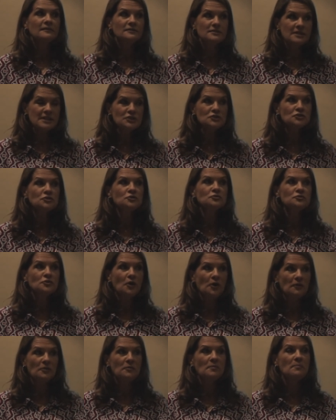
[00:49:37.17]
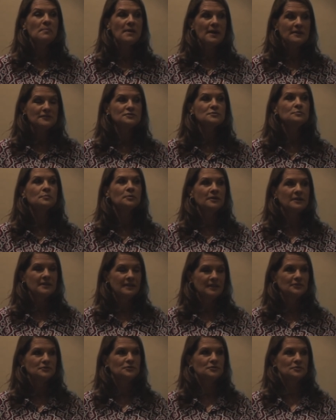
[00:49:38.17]
teachers are the best
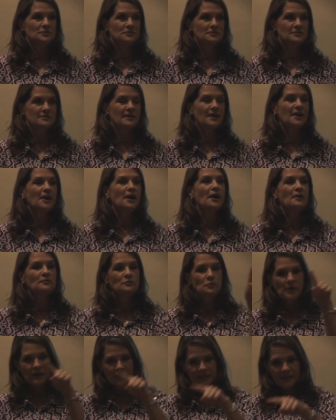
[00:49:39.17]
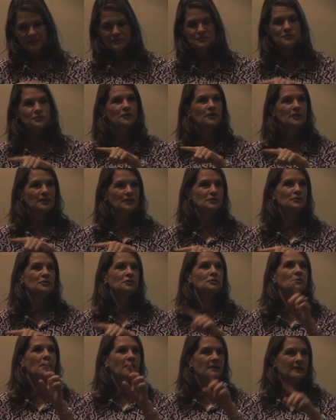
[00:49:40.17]
predictors of what kids are going to
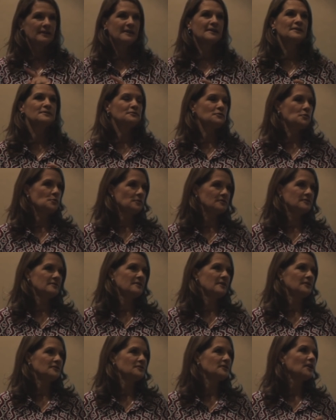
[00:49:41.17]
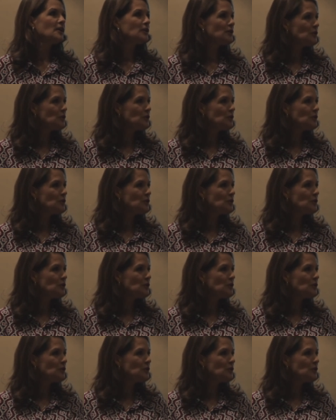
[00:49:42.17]
do on an course test.